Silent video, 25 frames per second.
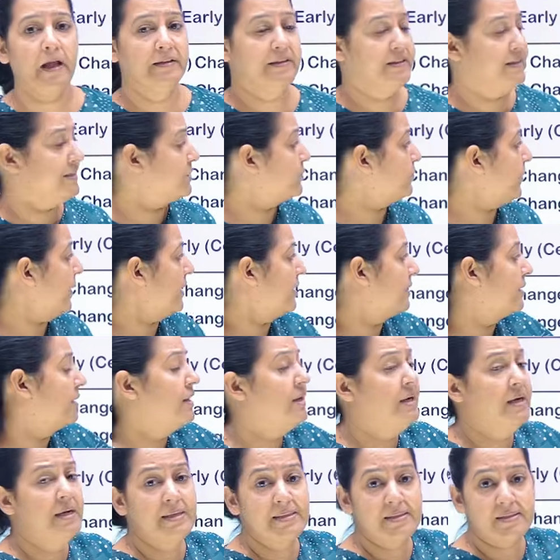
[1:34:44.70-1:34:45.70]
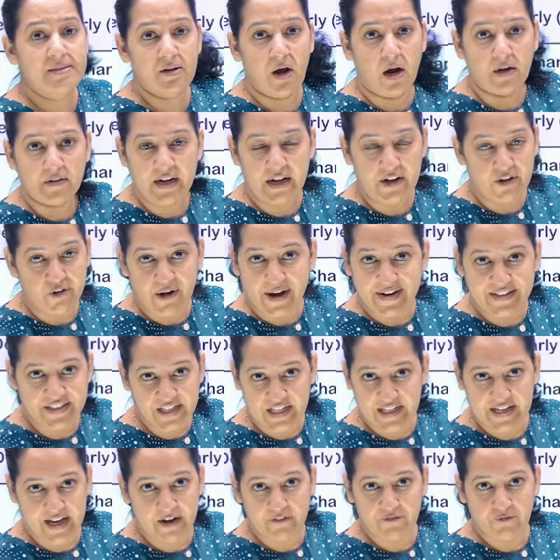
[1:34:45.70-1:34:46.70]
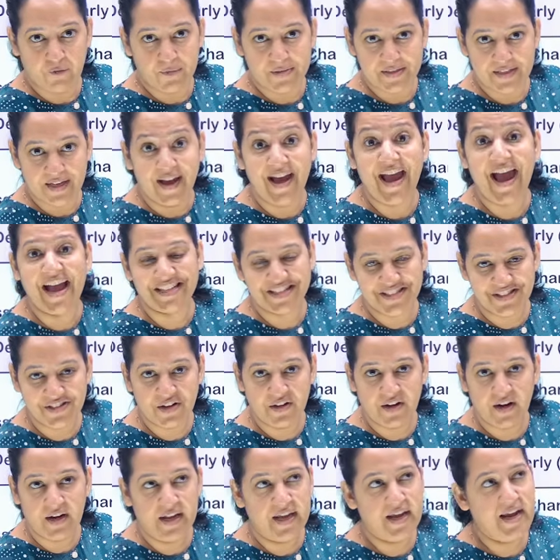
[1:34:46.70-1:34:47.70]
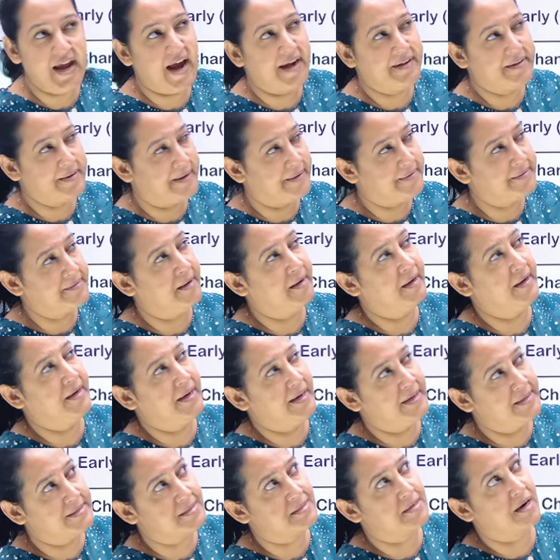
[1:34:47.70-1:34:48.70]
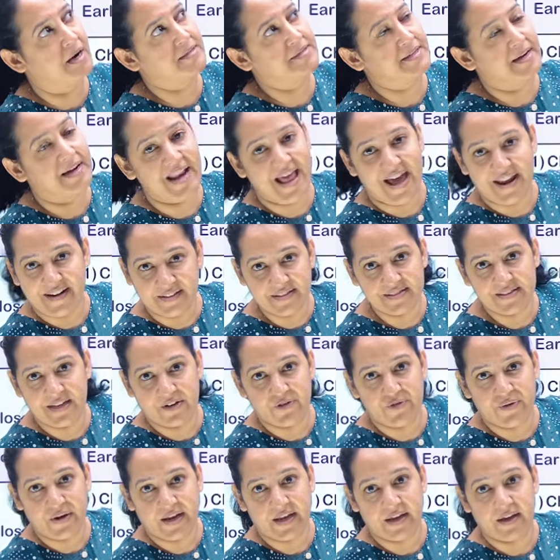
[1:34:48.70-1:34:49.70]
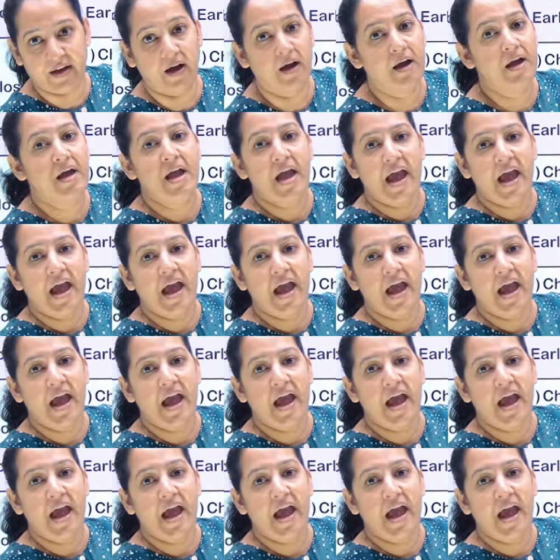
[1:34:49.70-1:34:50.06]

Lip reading: this one start at right iliac fossa. Externally and internally, it starts in larynx and trachea.